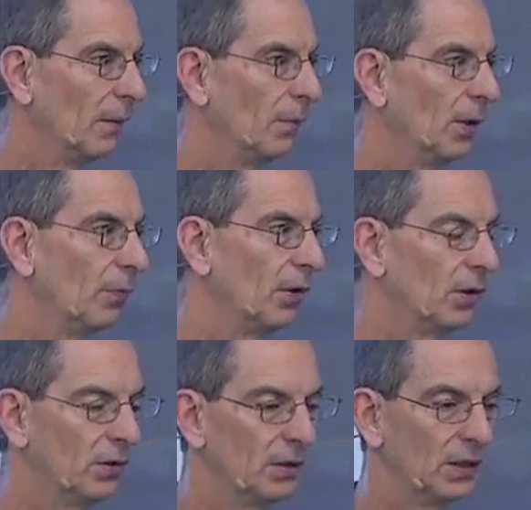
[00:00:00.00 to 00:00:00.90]

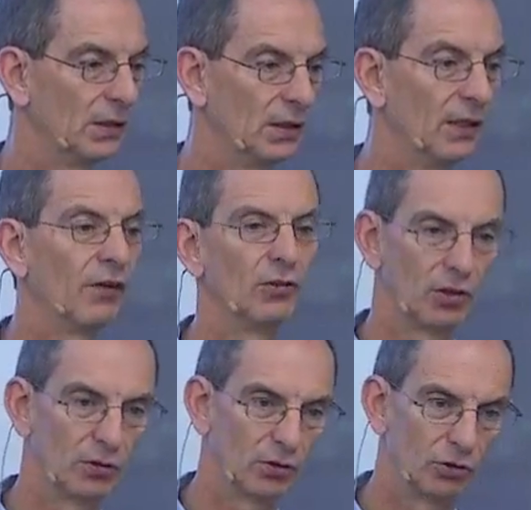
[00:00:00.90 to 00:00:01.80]
People in
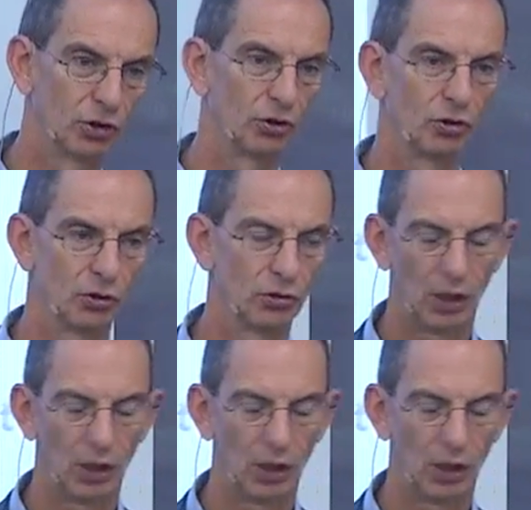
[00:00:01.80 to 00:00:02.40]
evangelical churches,